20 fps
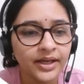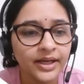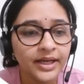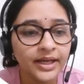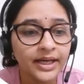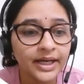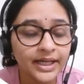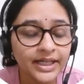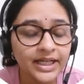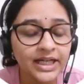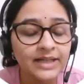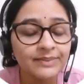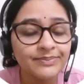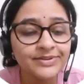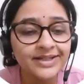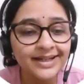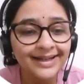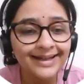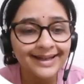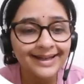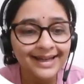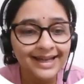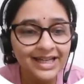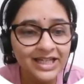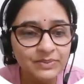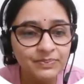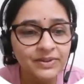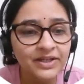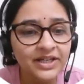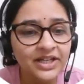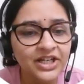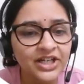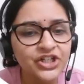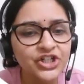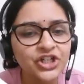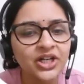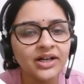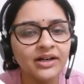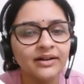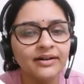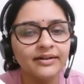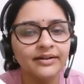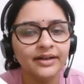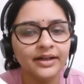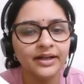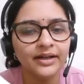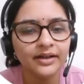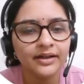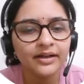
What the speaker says: It helps in experiential learning